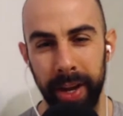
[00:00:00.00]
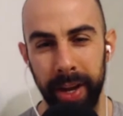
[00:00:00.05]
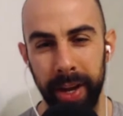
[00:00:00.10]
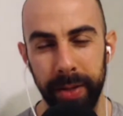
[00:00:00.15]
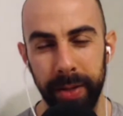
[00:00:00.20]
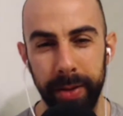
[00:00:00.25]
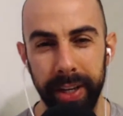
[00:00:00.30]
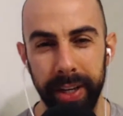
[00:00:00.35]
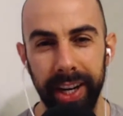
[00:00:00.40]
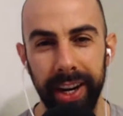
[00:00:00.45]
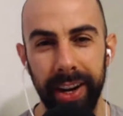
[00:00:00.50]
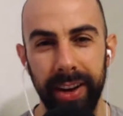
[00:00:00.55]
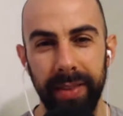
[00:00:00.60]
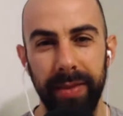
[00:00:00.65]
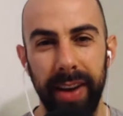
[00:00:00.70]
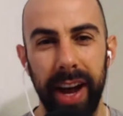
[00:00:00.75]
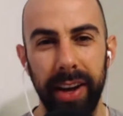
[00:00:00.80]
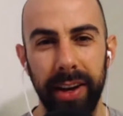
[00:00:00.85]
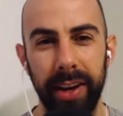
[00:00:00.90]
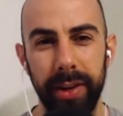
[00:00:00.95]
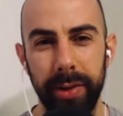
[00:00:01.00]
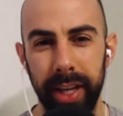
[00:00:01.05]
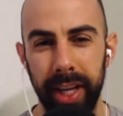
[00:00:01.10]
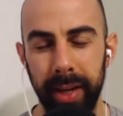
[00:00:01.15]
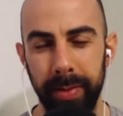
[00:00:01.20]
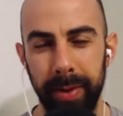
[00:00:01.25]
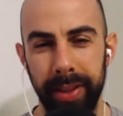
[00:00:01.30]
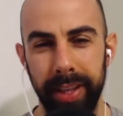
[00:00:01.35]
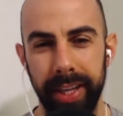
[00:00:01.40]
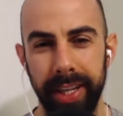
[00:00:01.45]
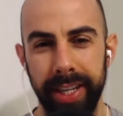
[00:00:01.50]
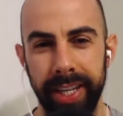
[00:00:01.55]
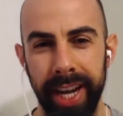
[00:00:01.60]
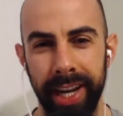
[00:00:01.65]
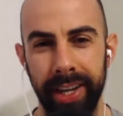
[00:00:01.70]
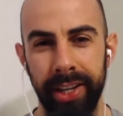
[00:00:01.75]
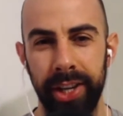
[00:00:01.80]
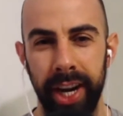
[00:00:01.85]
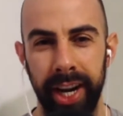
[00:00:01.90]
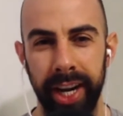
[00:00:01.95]
Speaking of, how do you think about the
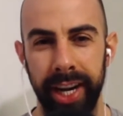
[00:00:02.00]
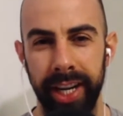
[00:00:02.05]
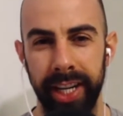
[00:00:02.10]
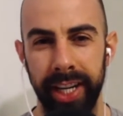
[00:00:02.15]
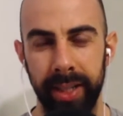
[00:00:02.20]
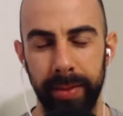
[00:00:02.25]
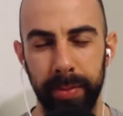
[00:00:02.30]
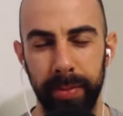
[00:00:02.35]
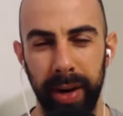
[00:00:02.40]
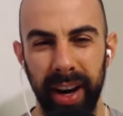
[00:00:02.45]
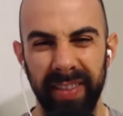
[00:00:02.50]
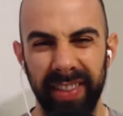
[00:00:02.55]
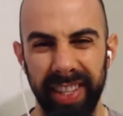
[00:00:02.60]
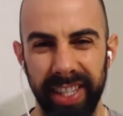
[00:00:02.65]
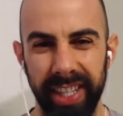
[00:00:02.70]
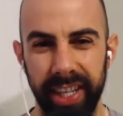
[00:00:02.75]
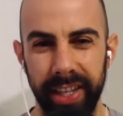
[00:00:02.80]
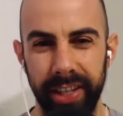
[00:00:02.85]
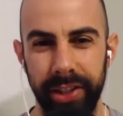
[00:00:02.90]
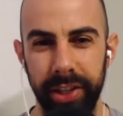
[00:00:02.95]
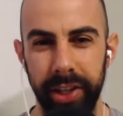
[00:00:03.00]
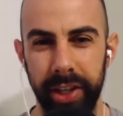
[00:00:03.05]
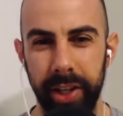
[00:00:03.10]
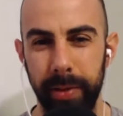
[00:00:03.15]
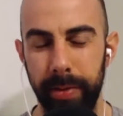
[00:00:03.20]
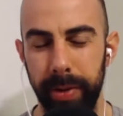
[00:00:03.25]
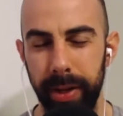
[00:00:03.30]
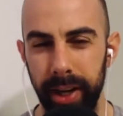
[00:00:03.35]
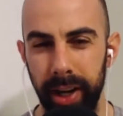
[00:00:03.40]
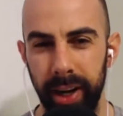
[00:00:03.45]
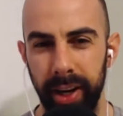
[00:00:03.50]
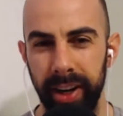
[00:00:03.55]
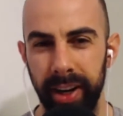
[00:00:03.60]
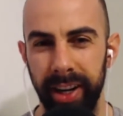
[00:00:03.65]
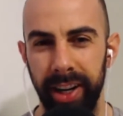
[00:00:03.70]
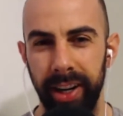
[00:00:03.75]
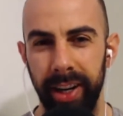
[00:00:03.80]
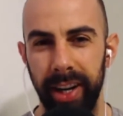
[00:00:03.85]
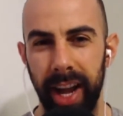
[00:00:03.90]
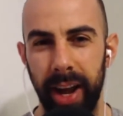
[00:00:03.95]
tech giants, privacy, GDPR,
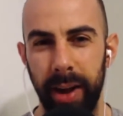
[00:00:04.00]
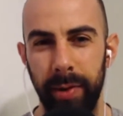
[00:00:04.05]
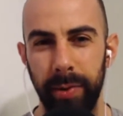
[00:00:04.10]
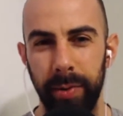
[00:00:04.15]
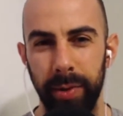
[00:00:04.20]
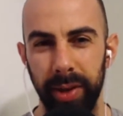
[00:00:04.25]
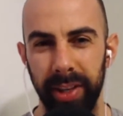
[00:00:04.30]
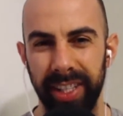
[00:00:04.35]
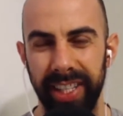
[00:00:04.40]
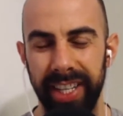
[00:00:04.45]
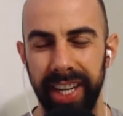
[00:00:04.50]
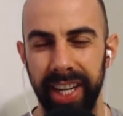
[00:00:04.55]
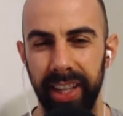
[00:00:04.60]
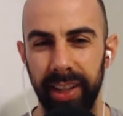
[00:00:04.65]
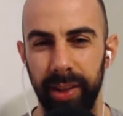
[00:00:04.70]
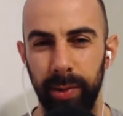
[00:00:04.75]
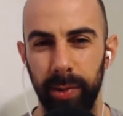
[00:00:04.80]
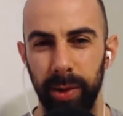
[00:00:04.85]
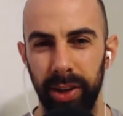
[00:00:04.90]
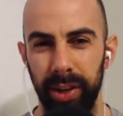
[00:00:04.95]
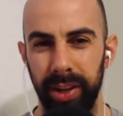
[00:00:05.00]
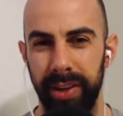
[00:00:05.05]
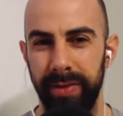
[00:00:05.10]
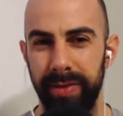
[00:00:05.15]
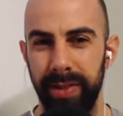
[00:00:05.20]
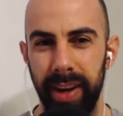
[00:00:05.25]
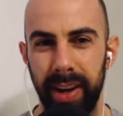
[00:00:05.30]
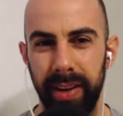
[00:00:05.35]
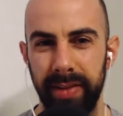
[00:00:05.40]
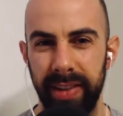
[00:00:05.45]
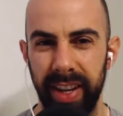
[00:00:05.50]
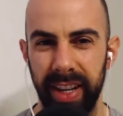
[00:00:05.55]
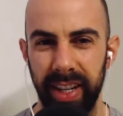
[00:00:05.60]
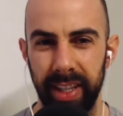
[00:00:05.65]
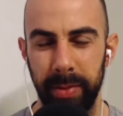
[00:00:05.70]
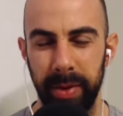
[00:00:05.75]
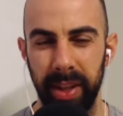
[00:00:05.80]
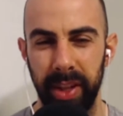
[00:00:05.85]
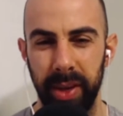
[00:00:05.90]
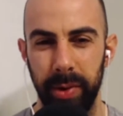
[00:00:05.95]
and how we're seeing the world evolve in
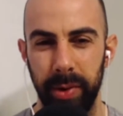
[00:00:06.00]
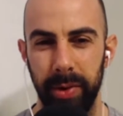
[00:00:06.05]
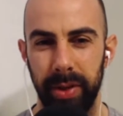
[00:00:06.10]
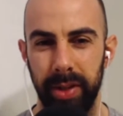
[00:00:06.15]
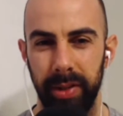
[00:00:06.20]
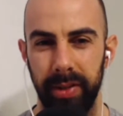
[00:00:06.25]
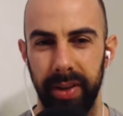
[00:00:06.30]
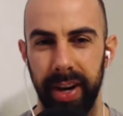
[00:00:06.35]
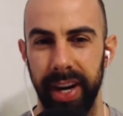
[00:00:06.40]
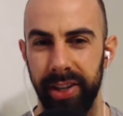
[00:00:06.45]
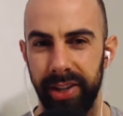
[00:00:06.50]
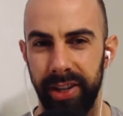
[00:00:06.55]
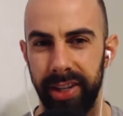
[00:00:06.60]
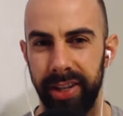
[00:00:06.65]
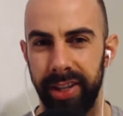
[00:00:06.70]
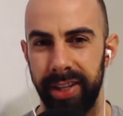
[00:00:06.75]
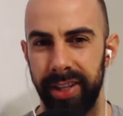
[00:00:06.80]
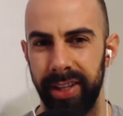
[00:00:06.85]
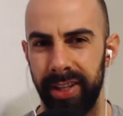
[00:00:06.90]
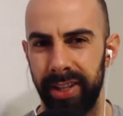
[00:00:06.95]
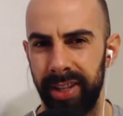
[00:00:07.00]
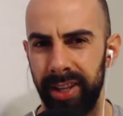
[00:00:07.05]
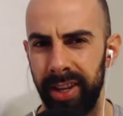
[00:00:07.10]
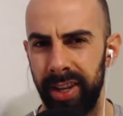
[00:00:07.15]
some of those directions?